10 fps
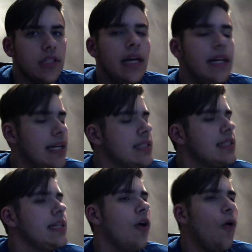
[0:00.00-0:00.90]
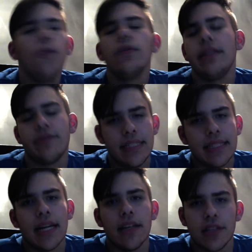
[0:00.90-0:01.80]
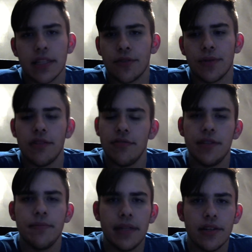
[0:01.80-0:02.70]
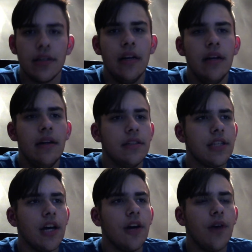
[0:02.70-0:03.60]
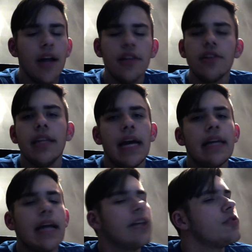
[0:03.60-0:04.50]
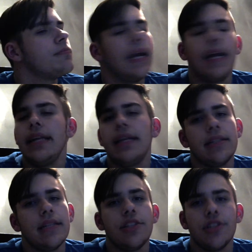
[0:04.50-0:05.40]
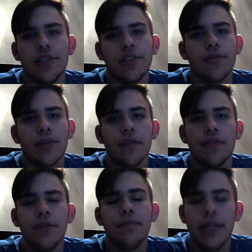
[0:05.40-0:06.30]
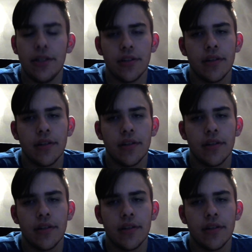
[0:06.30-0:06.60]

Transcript: That's the only reason I look in the rearview mirror. So other than that, I don't pay any attention to the rearview mirror.